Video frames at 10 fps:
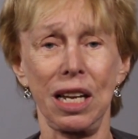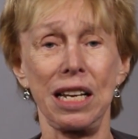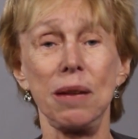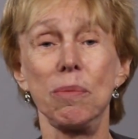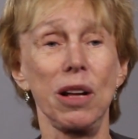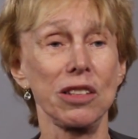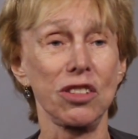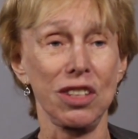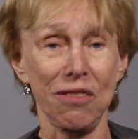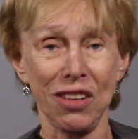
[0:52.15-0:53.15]
an
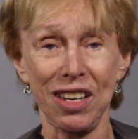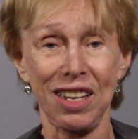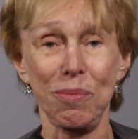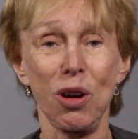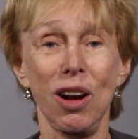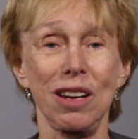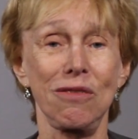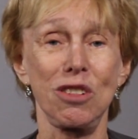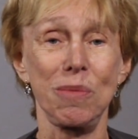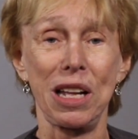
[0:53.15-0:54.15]
impulsivity part
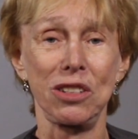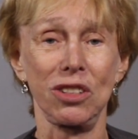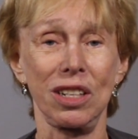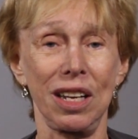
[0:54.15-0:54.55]
of dimension,